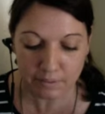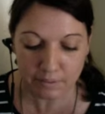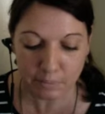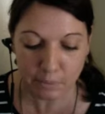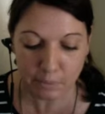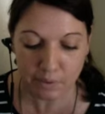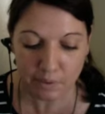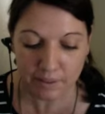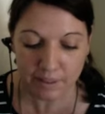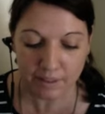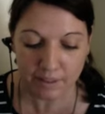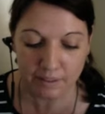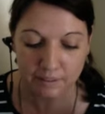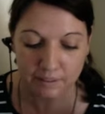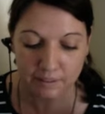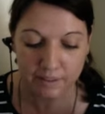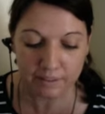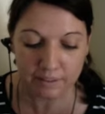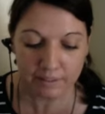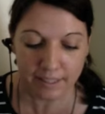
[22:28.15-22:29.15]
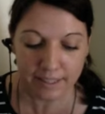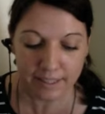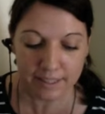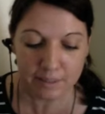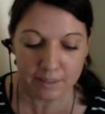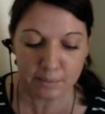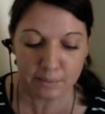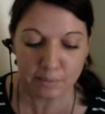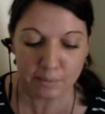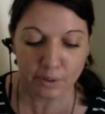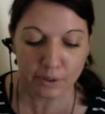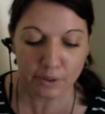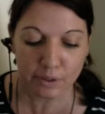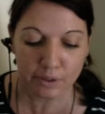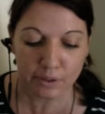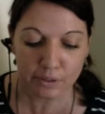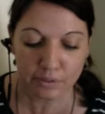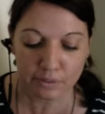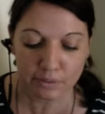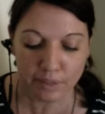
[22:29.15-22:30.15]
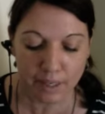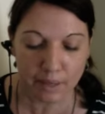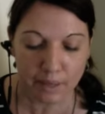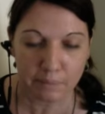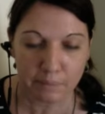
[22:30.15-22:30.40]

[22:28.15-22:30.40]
the ladies will learn